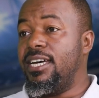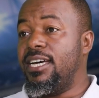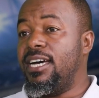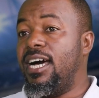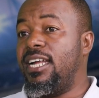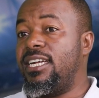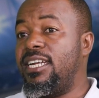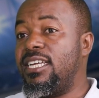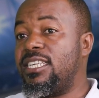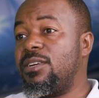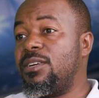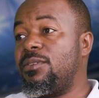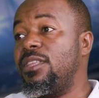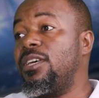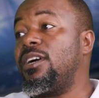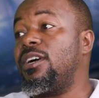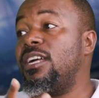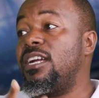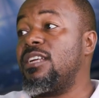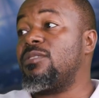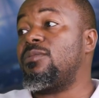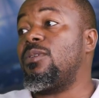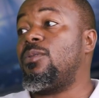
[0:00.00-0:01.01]
And that's how the
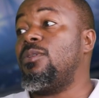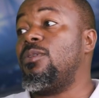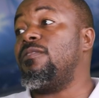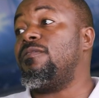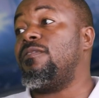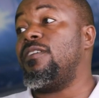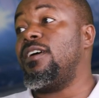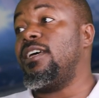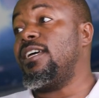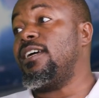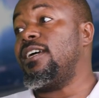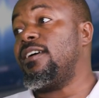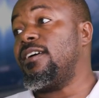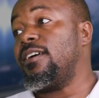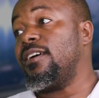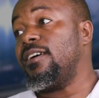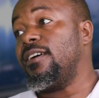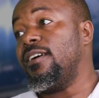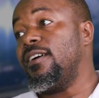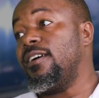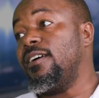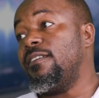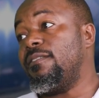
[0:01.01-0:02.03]
Ugandans are qualifying
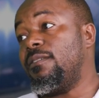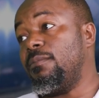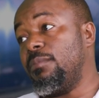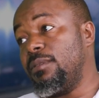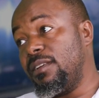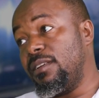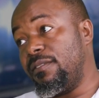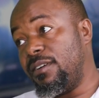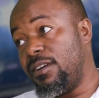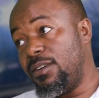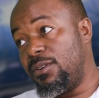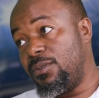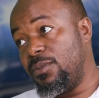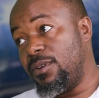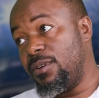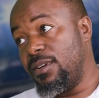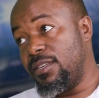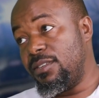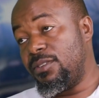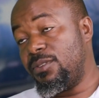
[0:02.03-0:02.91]
from the Safari Tour.